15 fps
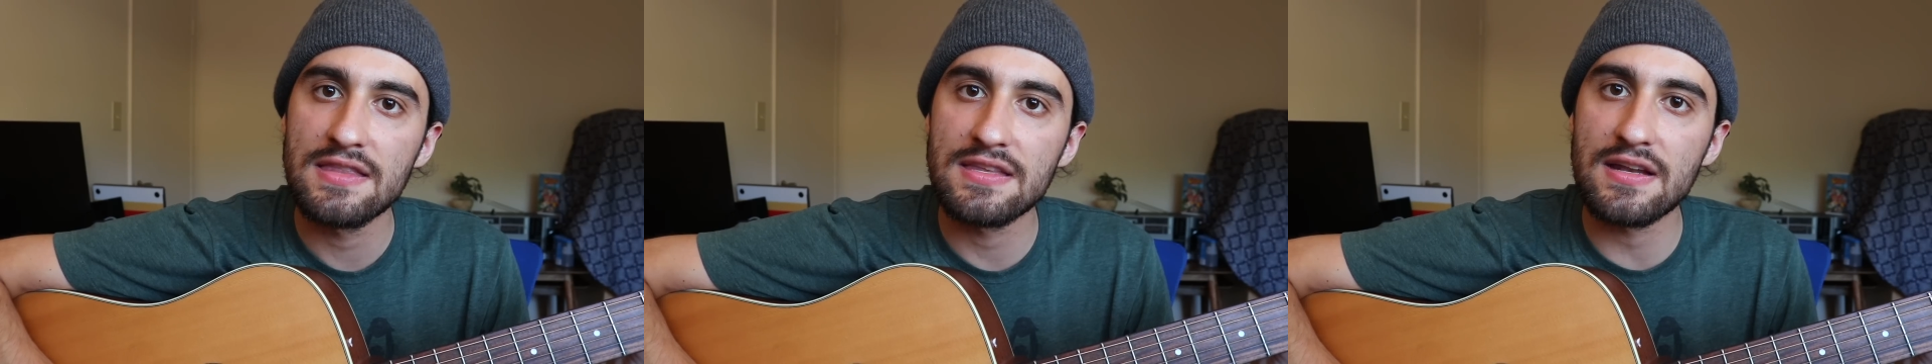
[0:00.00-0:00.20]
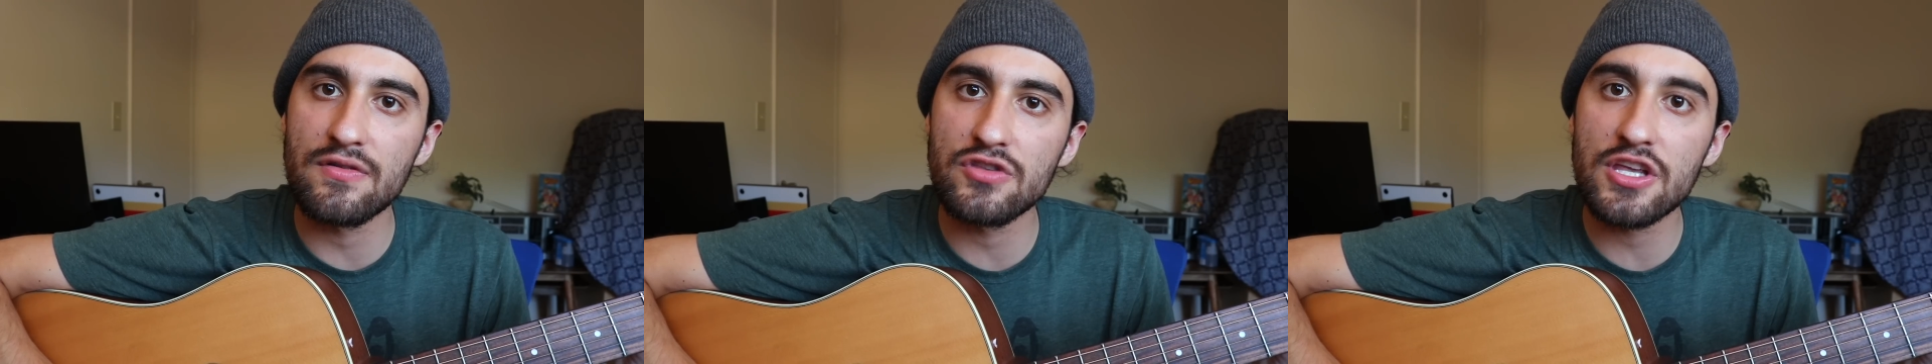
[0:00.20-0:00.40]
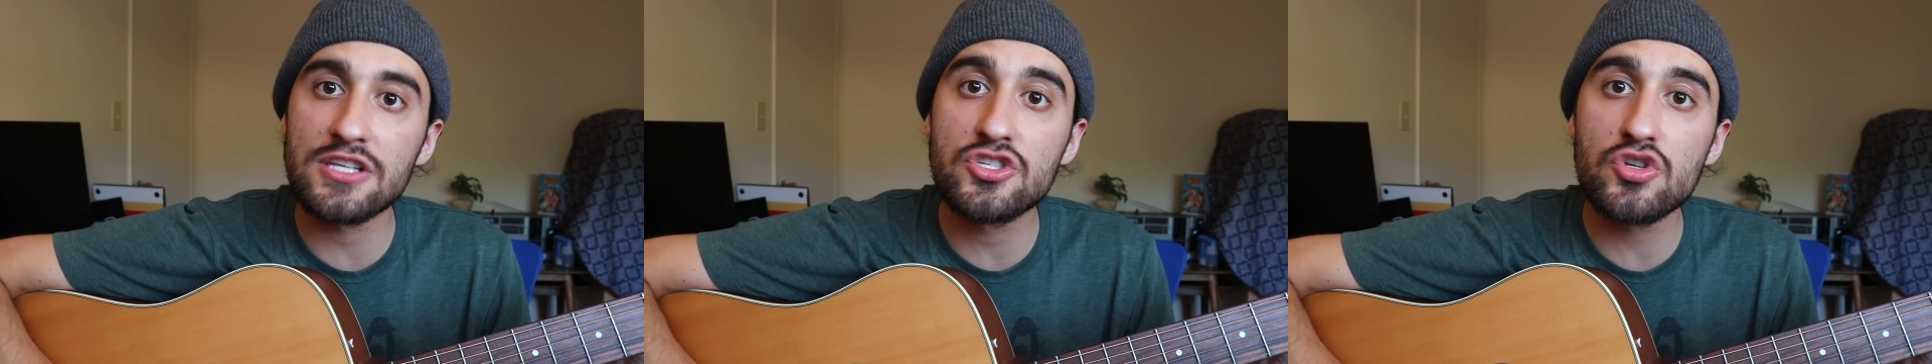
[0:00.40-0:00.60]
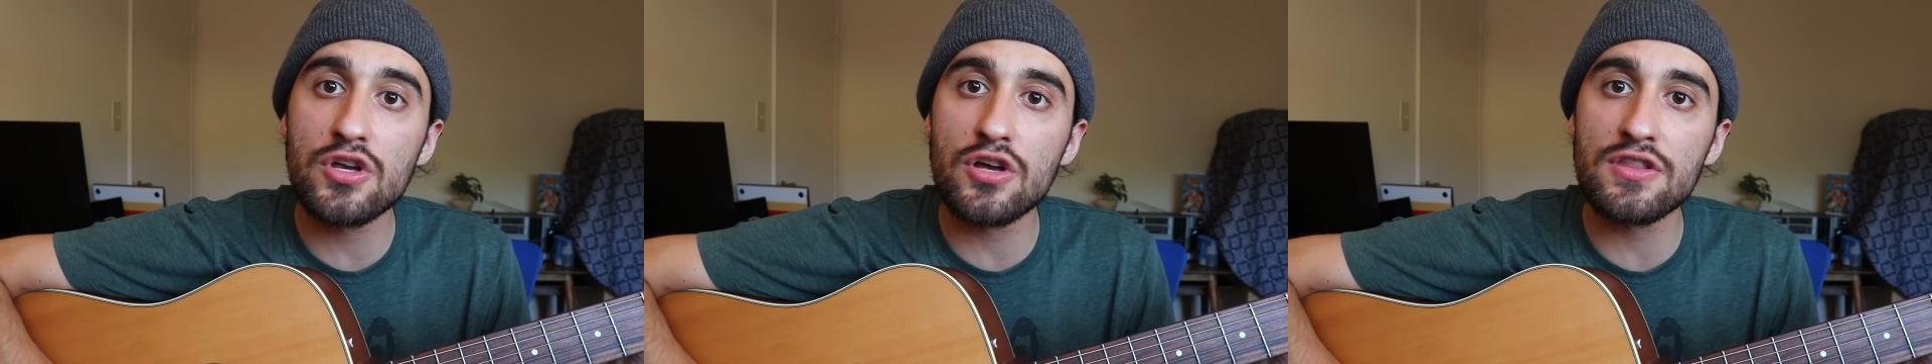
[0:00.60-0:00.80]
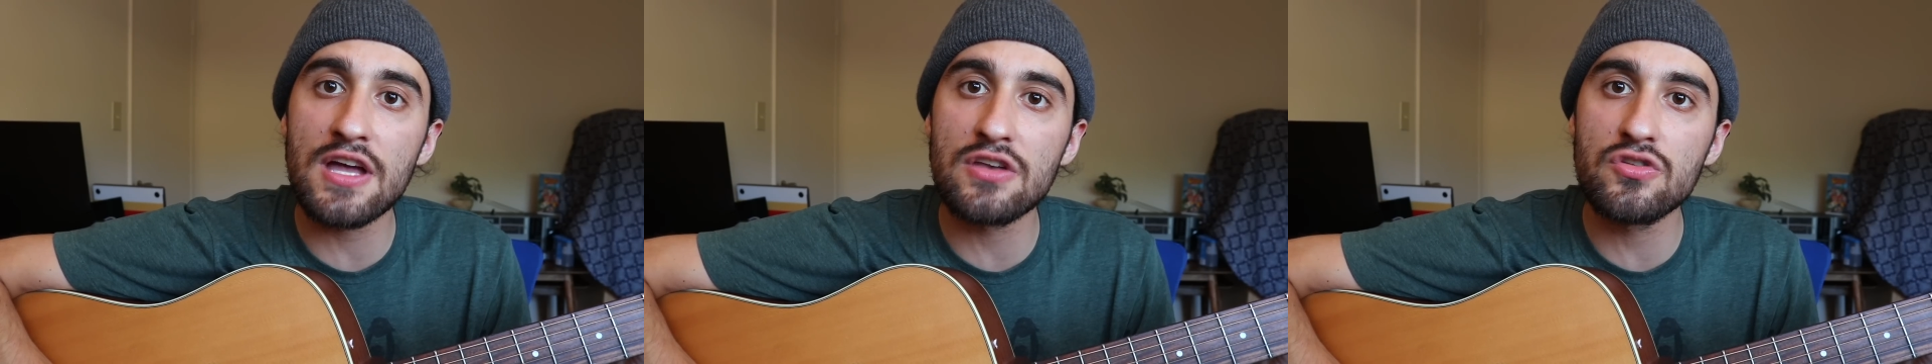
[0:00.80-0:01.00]
that like, do you
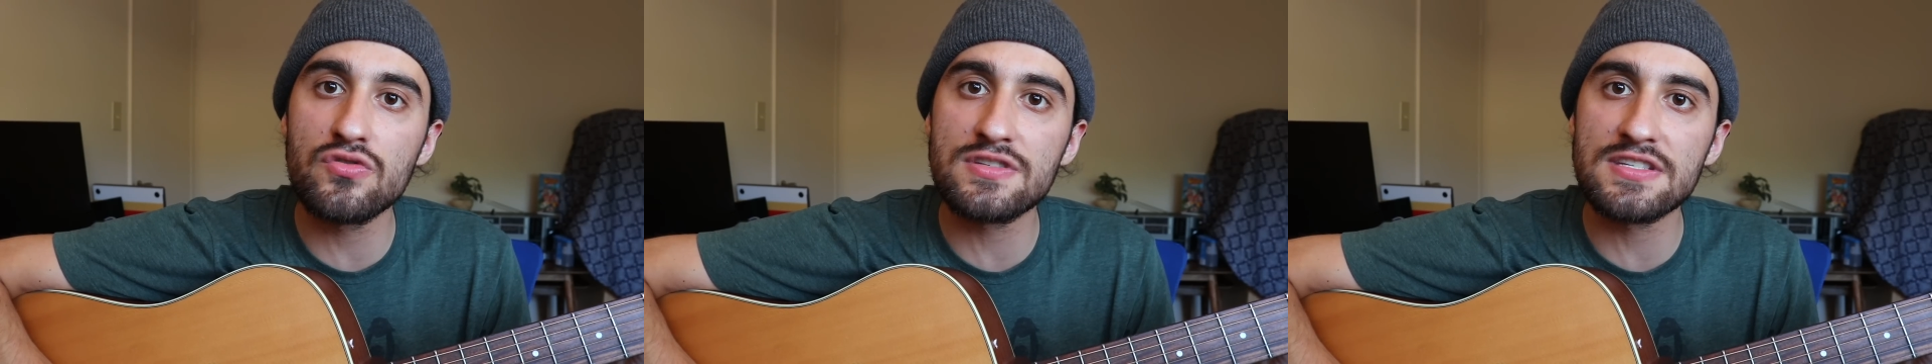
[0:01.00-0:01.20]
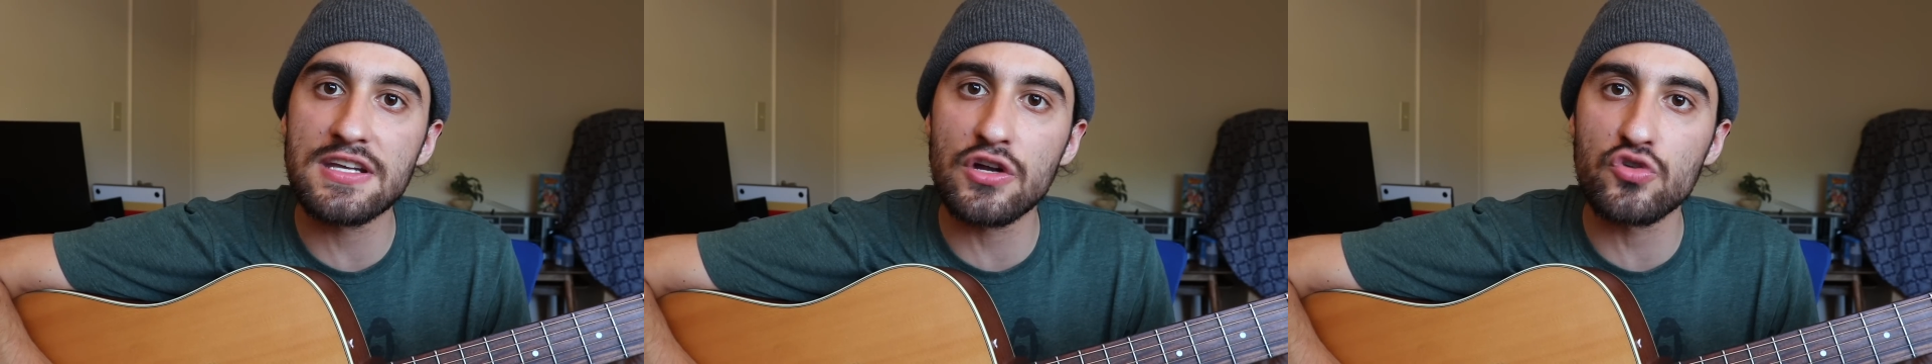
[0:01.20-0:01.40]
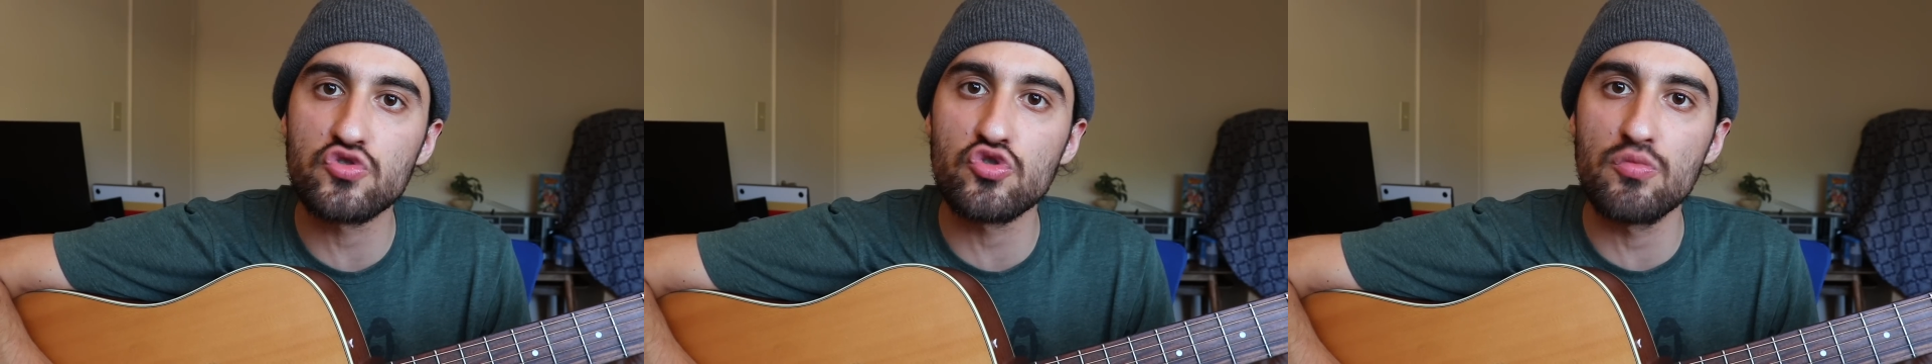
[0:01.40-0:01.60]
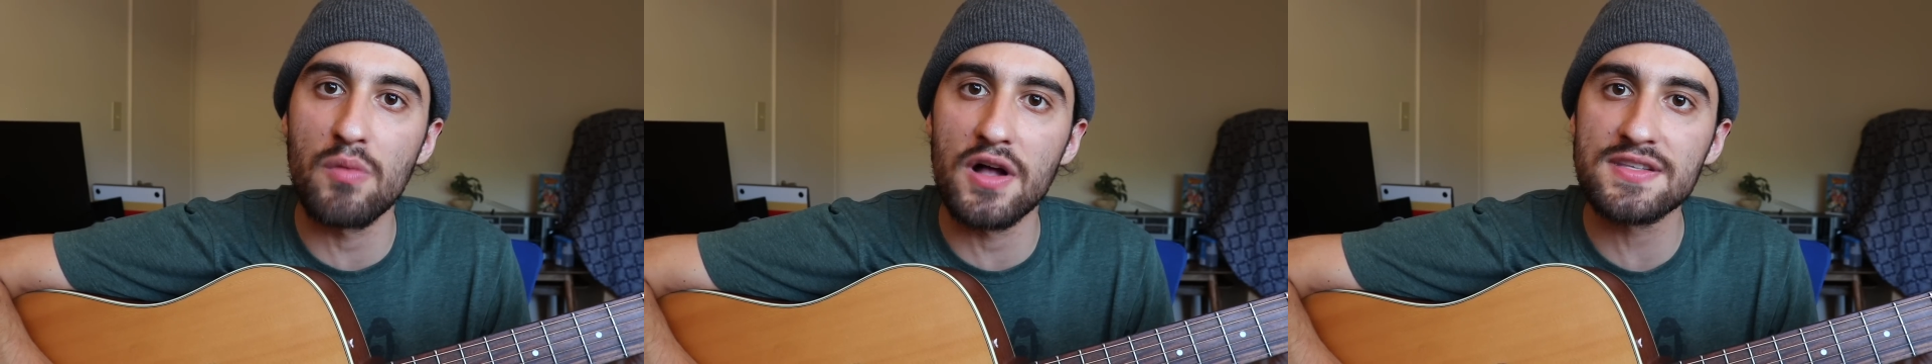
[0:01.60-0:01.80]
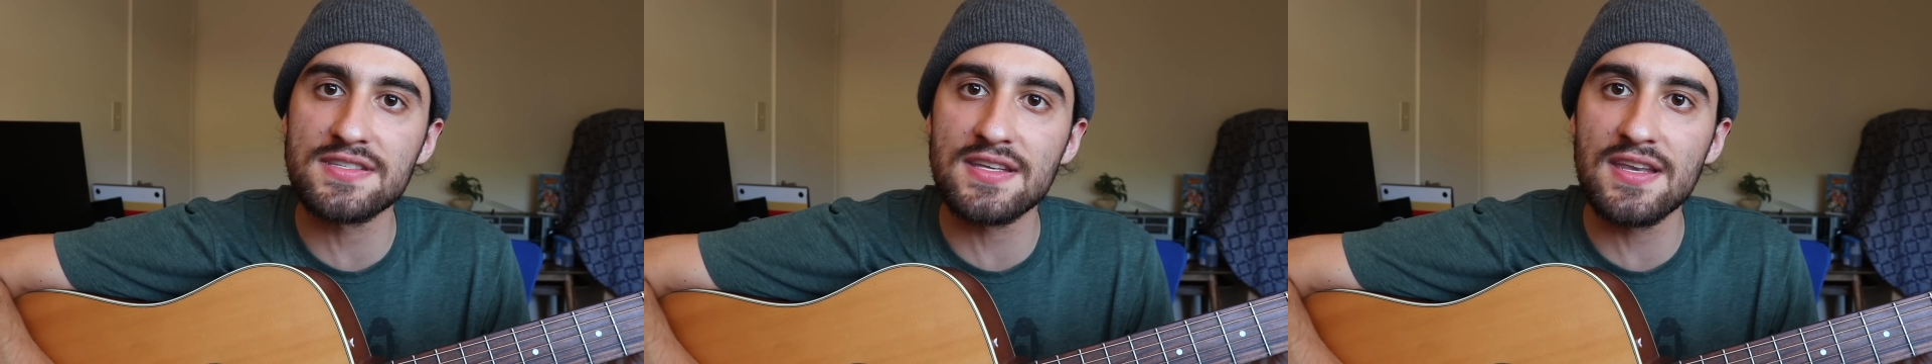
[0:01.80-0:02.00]
hear that new singer Drew
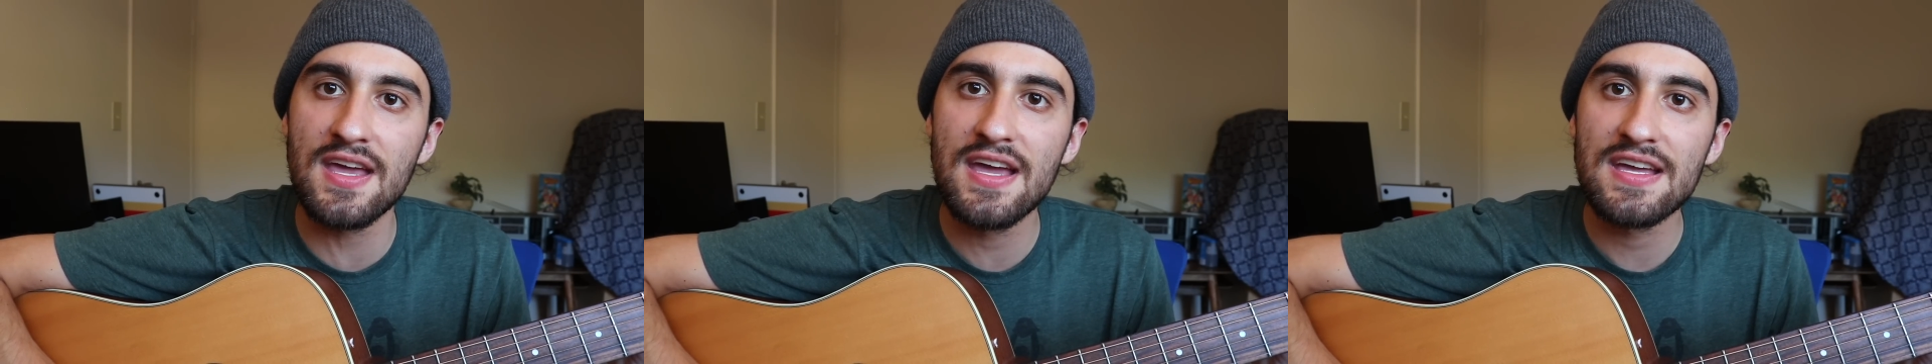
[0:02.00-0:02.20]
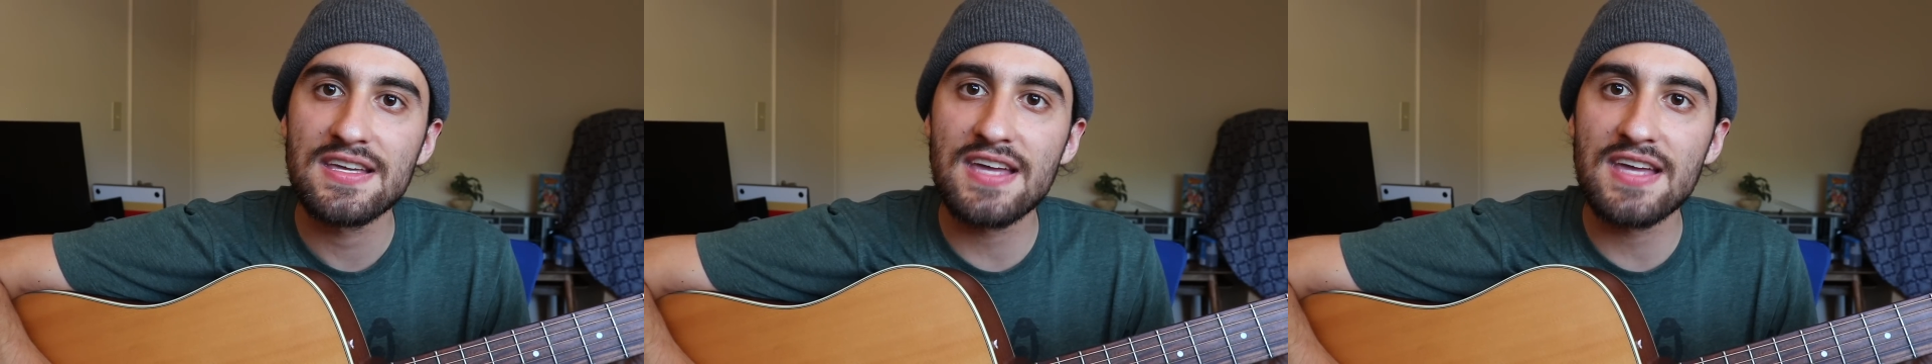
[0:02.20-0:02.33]
Monson?